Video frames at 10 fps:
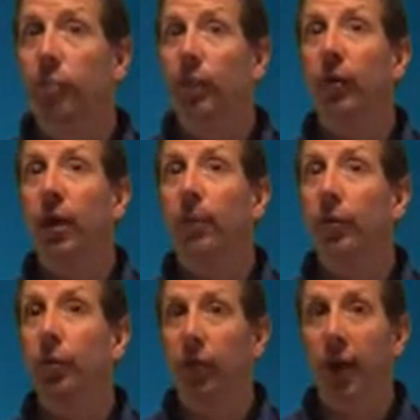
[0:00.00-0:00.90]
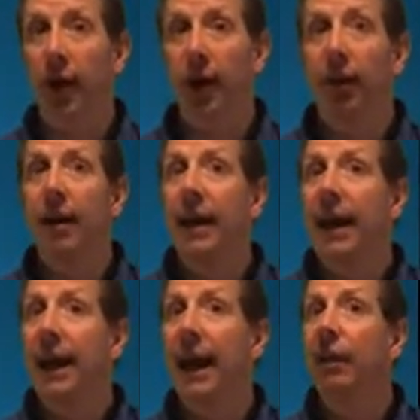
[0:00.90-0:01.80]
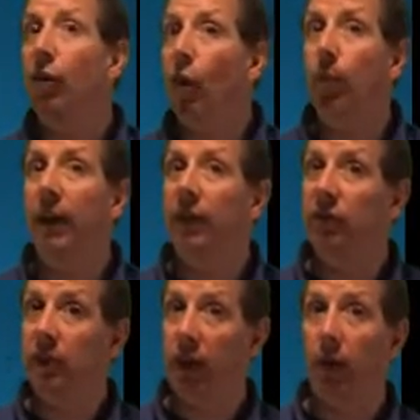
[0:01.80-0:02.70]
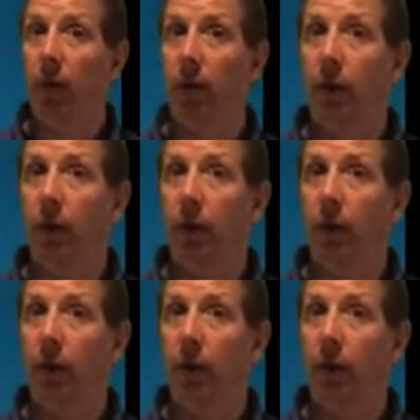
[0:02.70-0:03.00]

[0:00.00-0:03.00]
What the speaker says: built up in your hair and had no place to go.